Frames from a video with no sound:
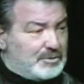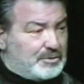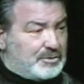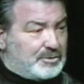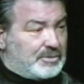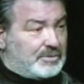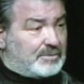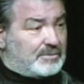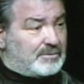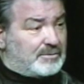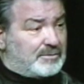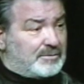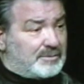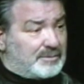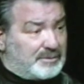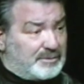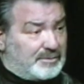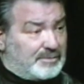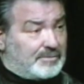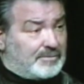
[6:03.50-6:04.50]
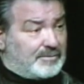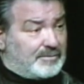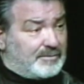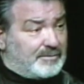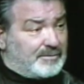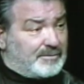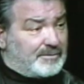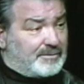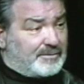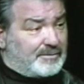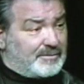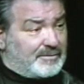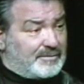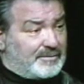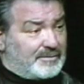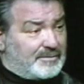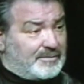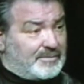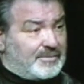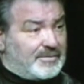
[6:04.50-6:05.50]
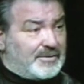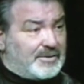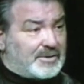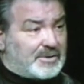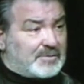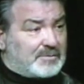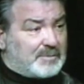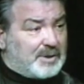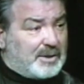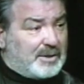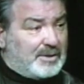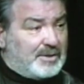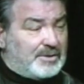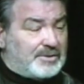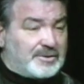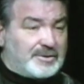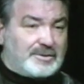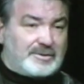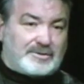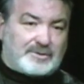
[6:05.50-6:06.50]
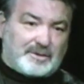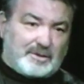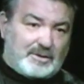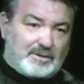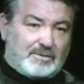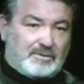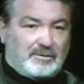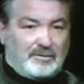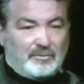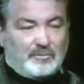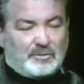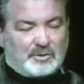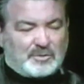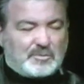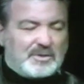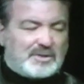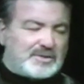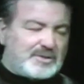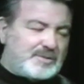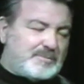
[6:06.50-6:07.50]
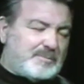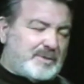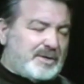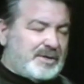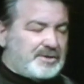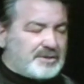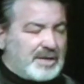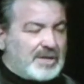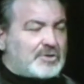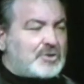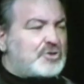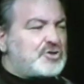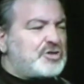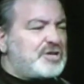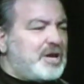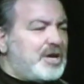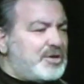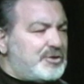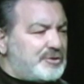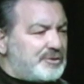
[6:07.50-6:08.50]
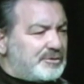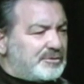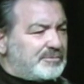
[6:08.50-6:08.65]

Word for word: Español, the Spanish. The Spanish uh, Circle, which means the Spanish is that, Association.